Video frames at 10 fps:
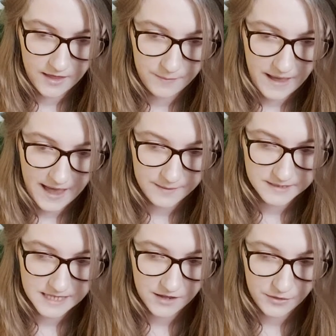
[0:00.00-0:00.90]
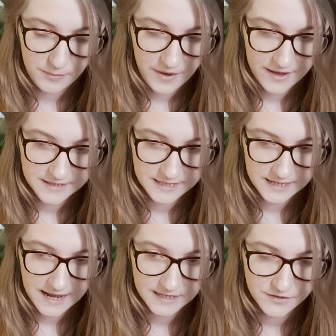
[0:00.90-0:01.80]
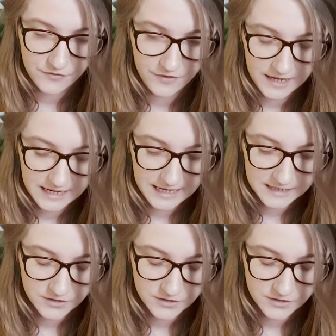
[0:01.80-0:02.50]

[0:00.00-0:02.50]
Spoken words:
perhaps the other person has feelings